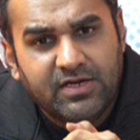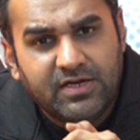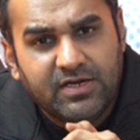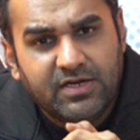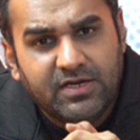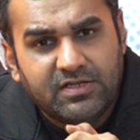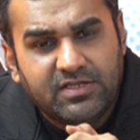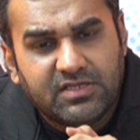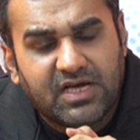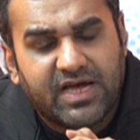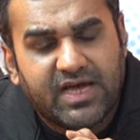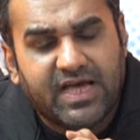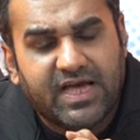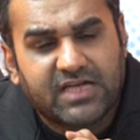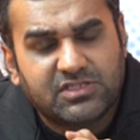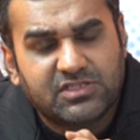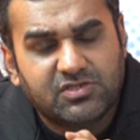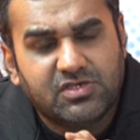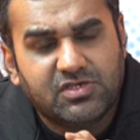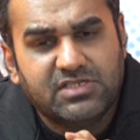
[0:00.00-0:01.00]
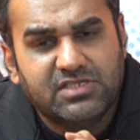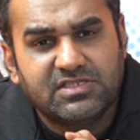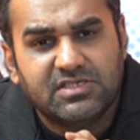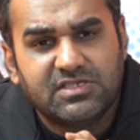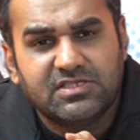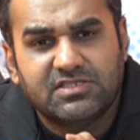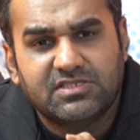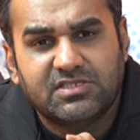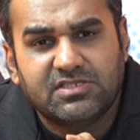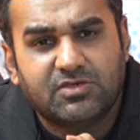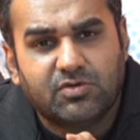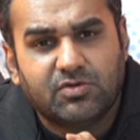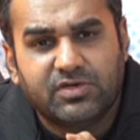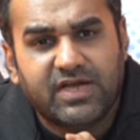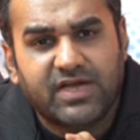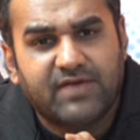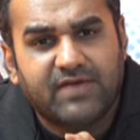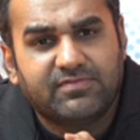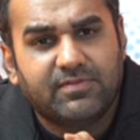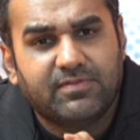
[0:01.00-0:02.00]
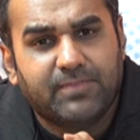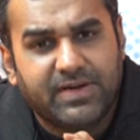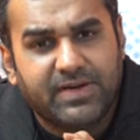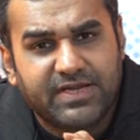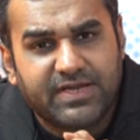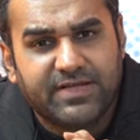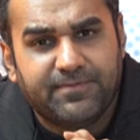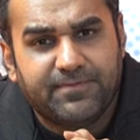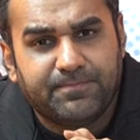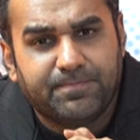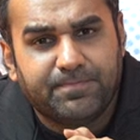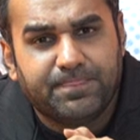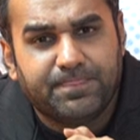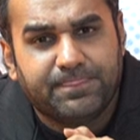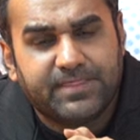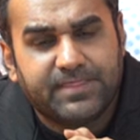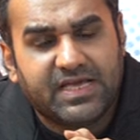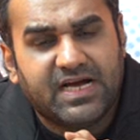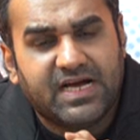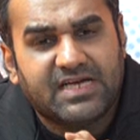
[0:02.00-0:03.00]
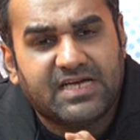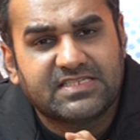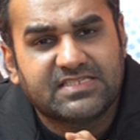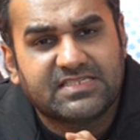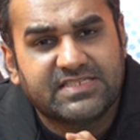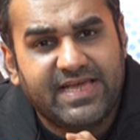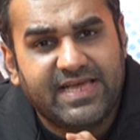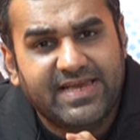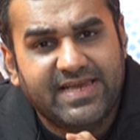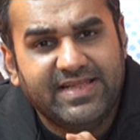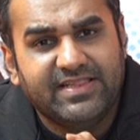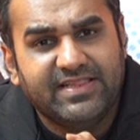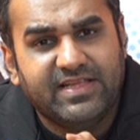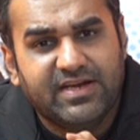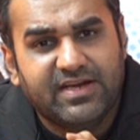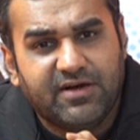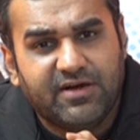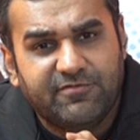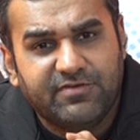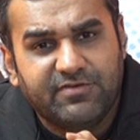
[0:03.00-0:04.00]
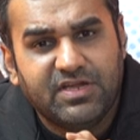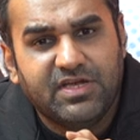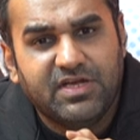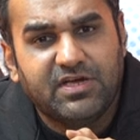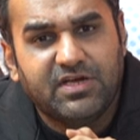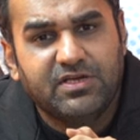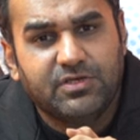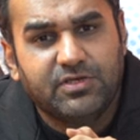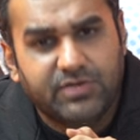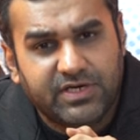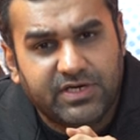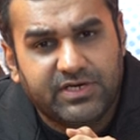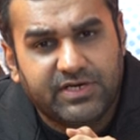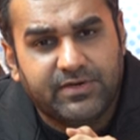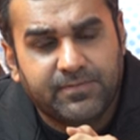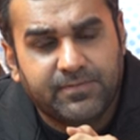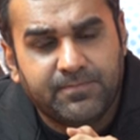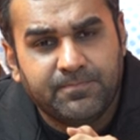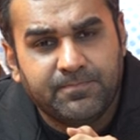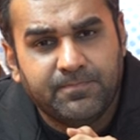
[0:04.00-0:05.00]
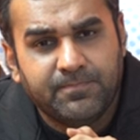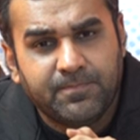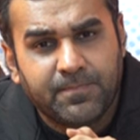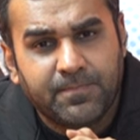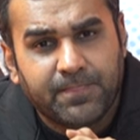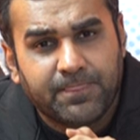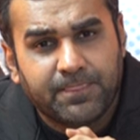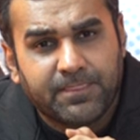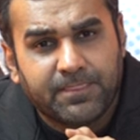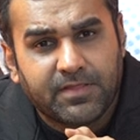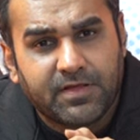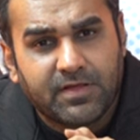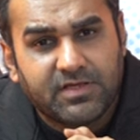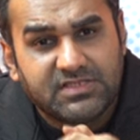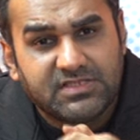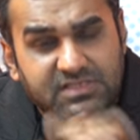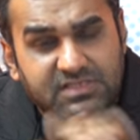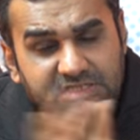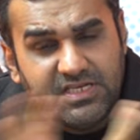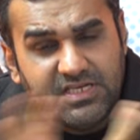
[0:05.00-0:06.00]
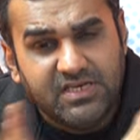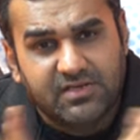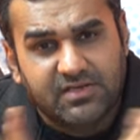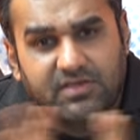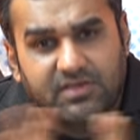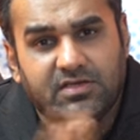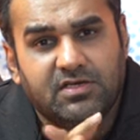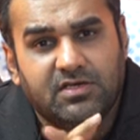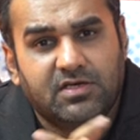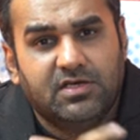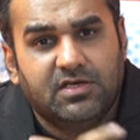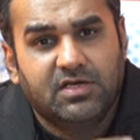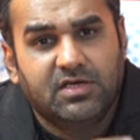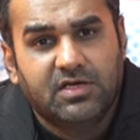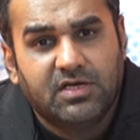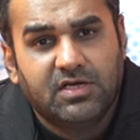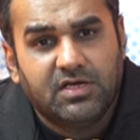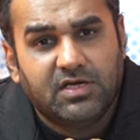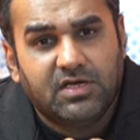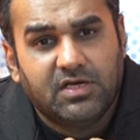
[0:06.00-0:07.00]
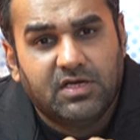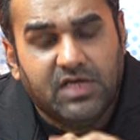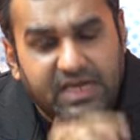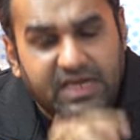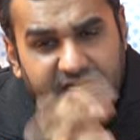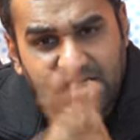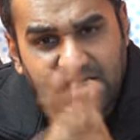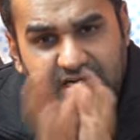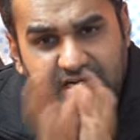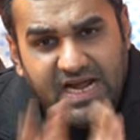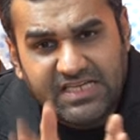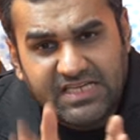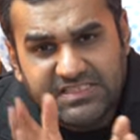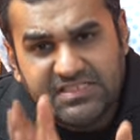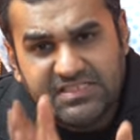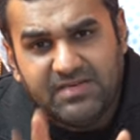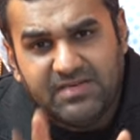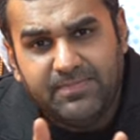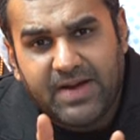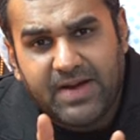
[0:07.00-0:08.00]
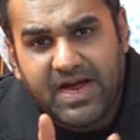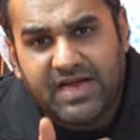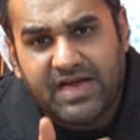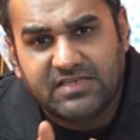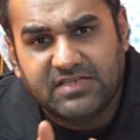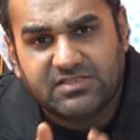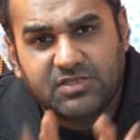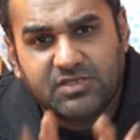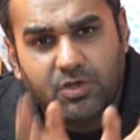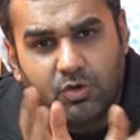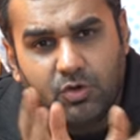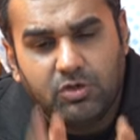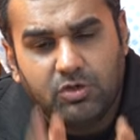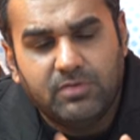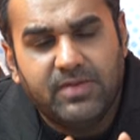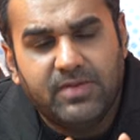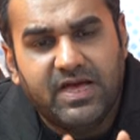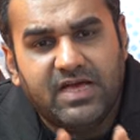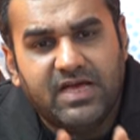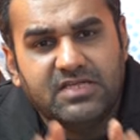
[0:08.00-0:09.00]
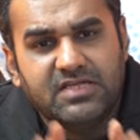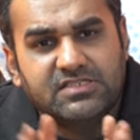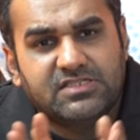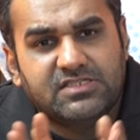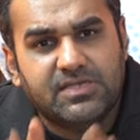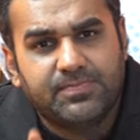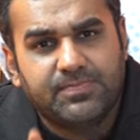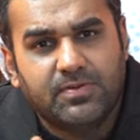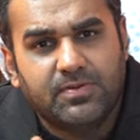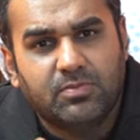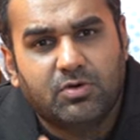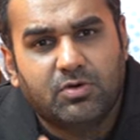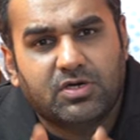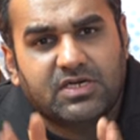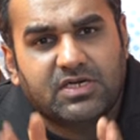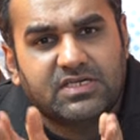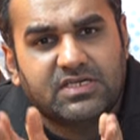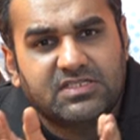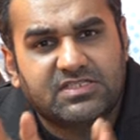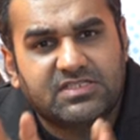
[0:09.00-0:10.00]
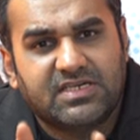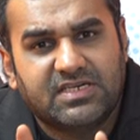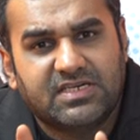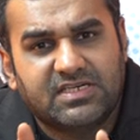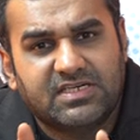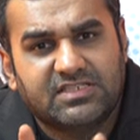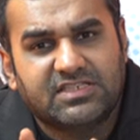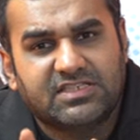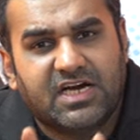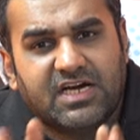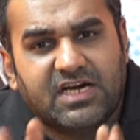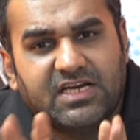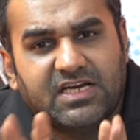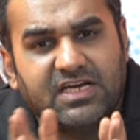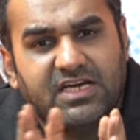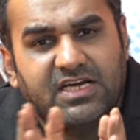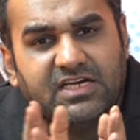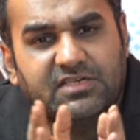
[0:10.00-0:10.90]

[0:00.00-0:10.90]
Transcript: The actual reason is they don't have the money. They are selling their African unit. See, international banks, Goldman, J P Morgan, Standard Chartered,